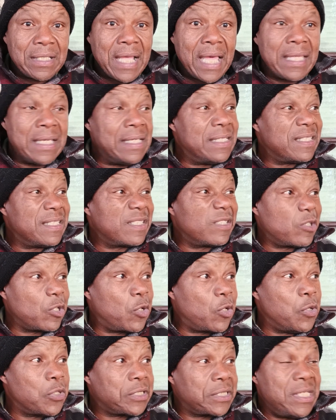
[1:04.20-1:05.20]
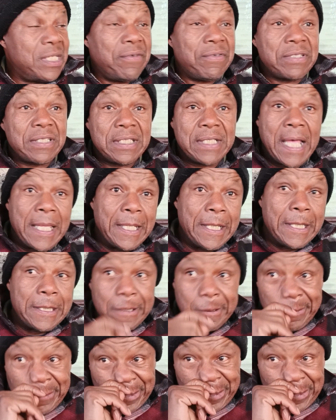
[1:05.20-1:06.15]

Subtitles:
that is, Shakur Stevenson, that is,